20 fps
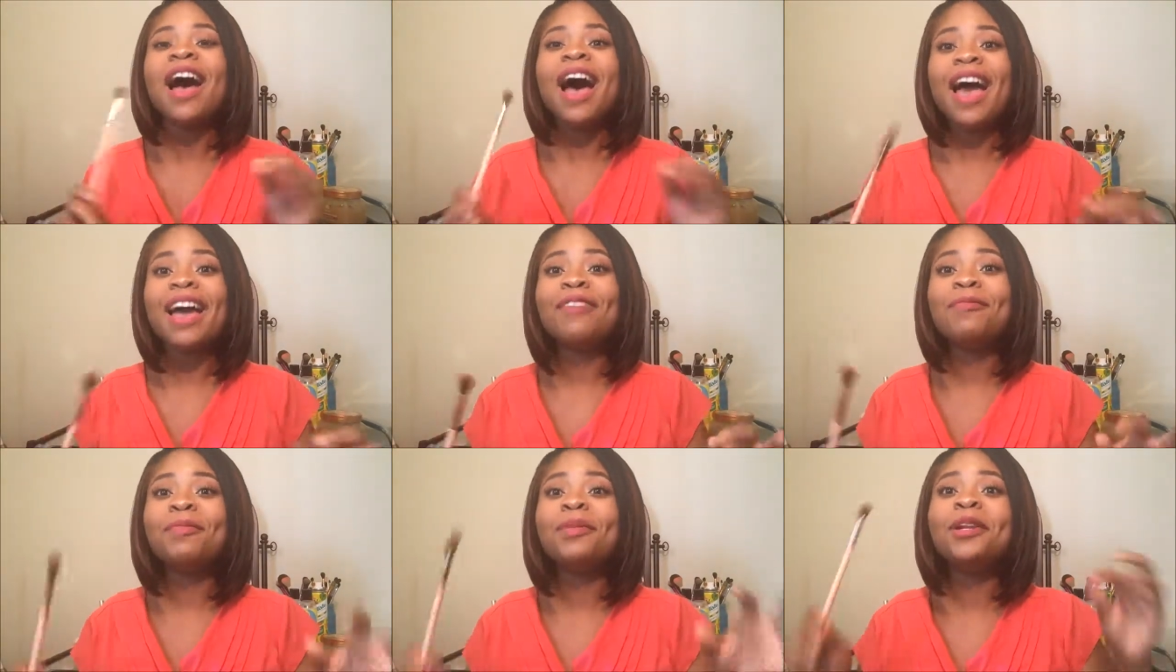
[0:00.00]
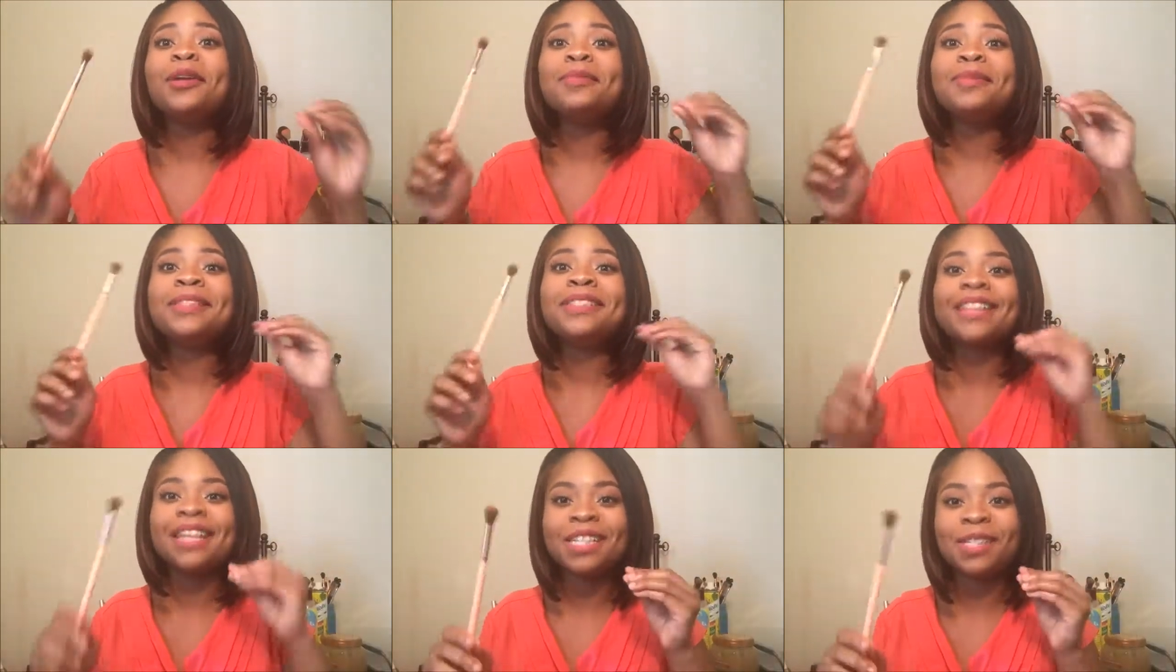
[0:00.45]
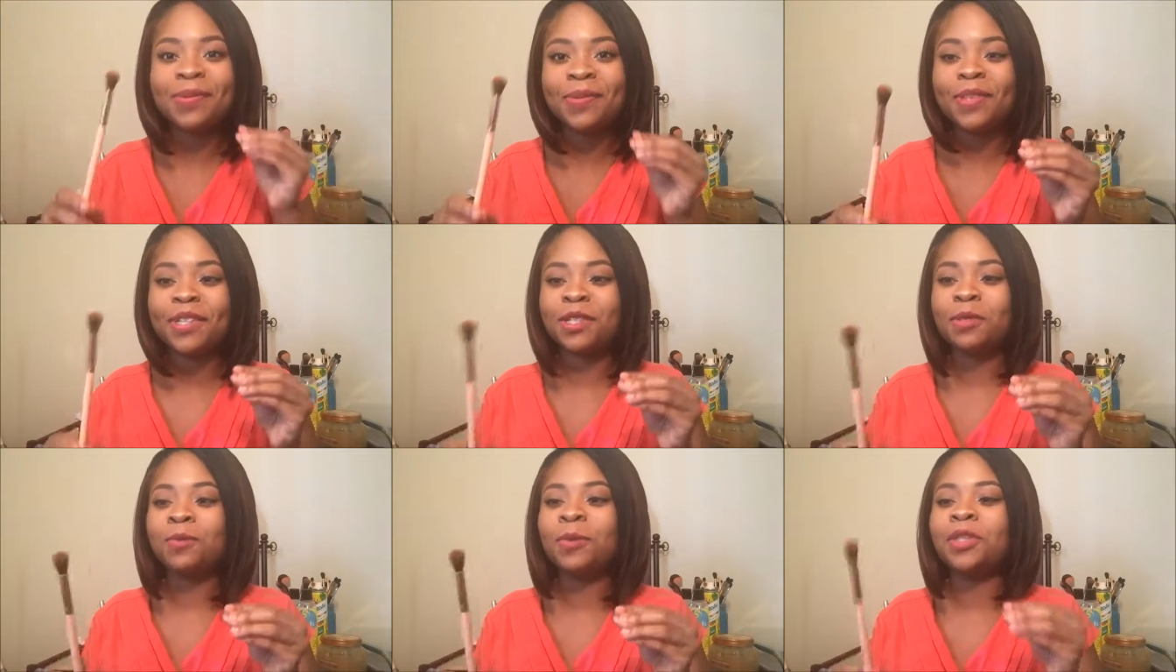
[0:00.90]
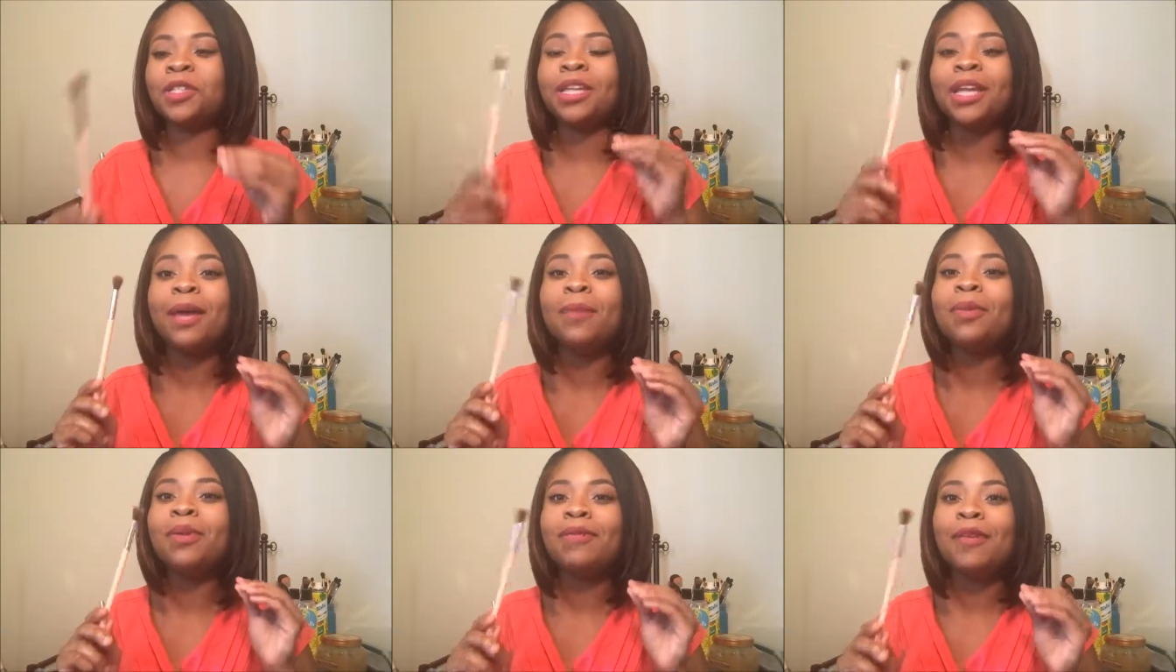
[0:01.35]
I have been obsessed with this brush I
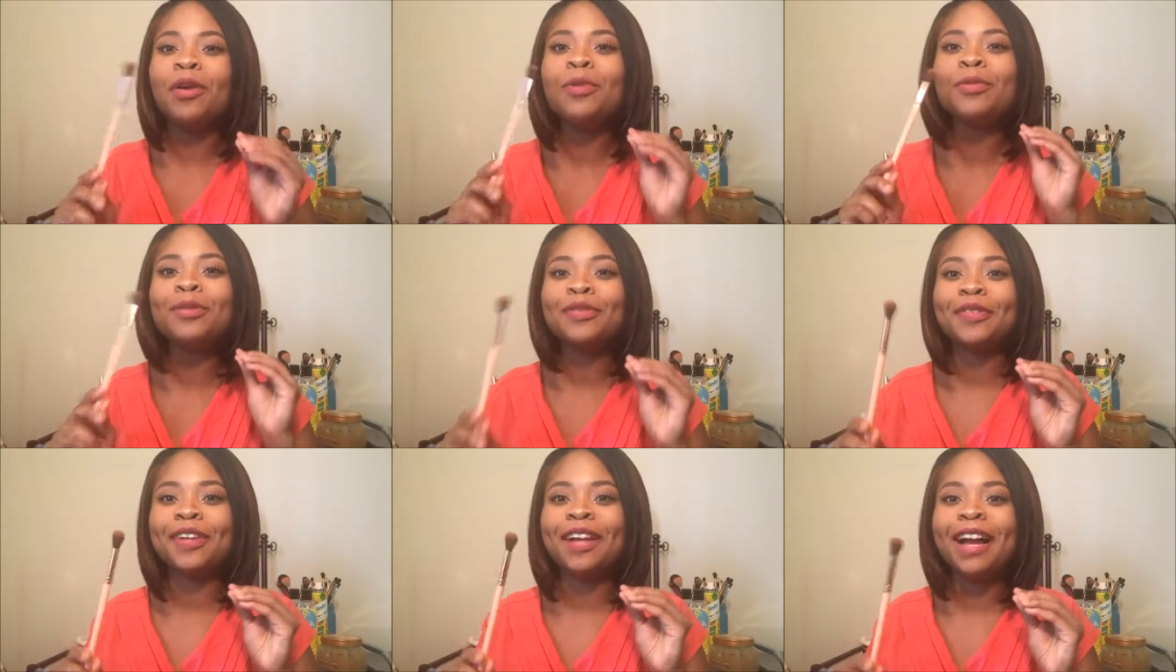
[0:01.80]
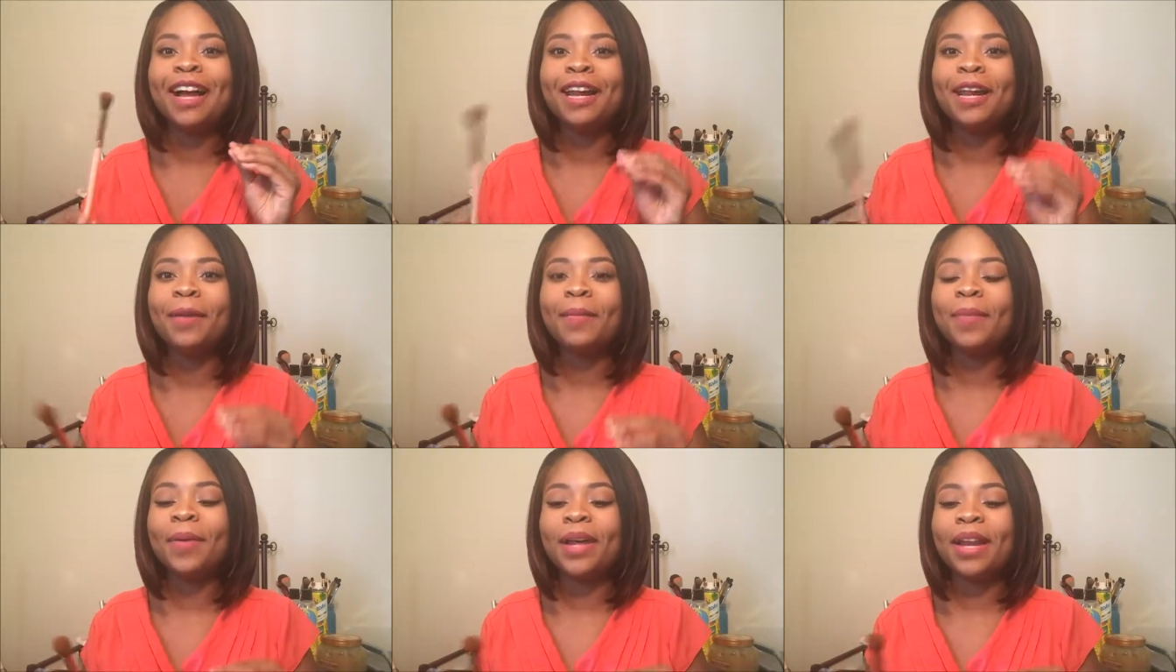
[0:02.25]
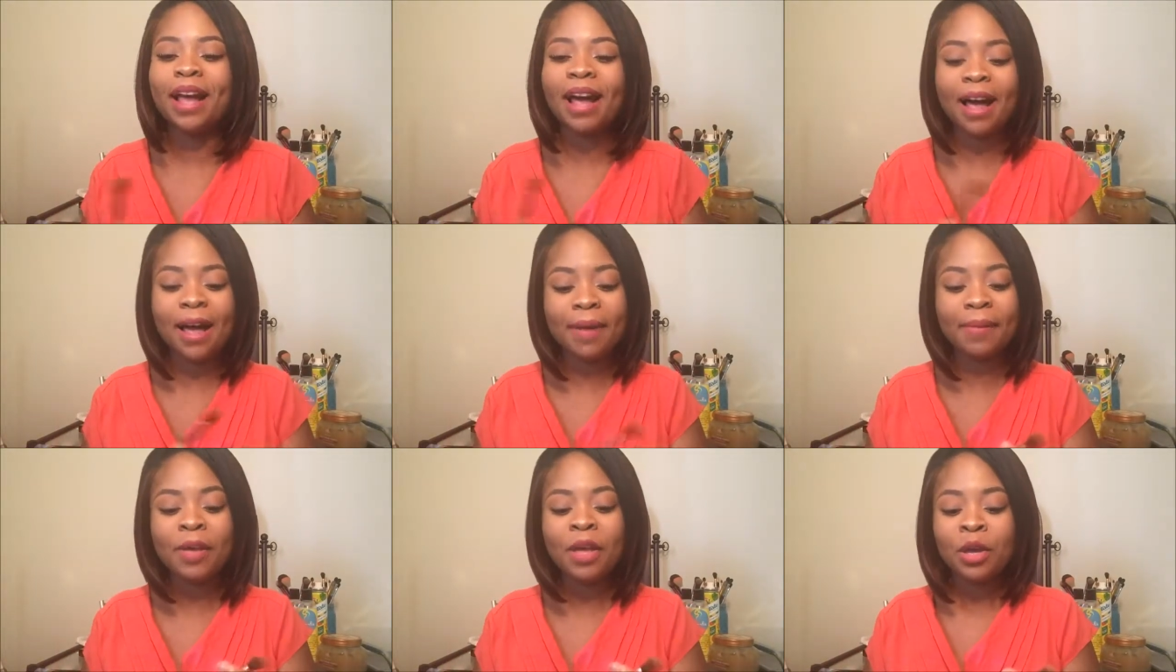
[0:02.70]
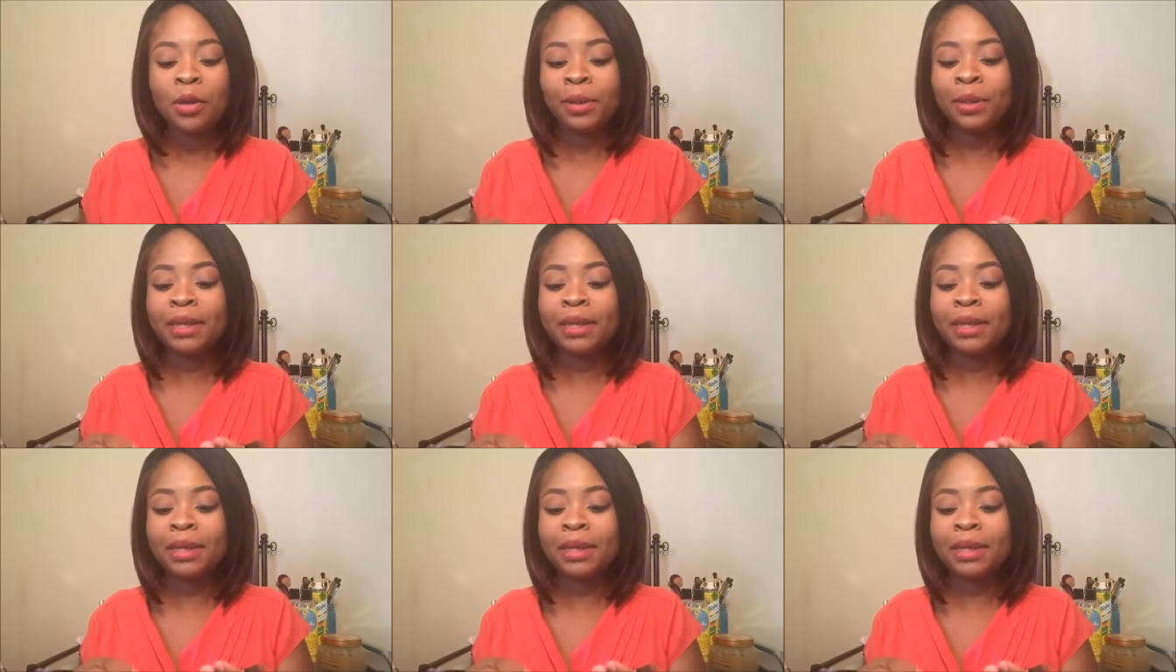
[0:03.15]
can't believe I almost forgot it but um